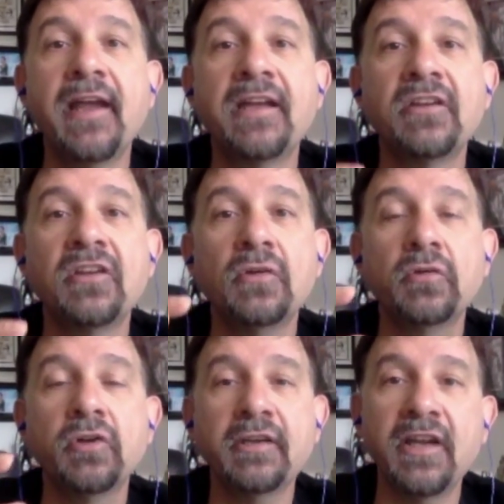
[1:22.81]
and
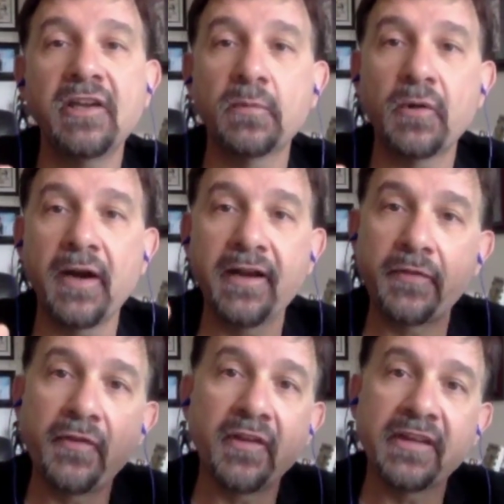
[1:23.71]
you look at your brand
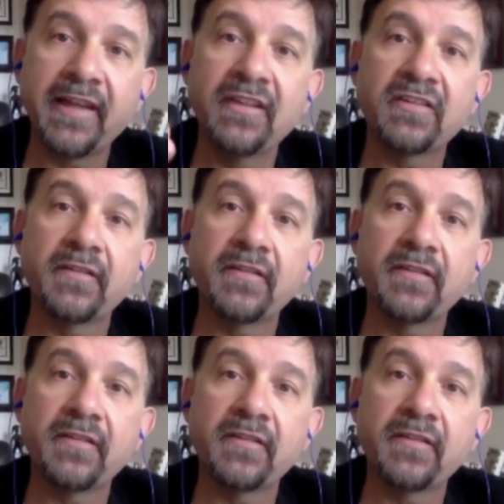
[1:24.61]
through the lens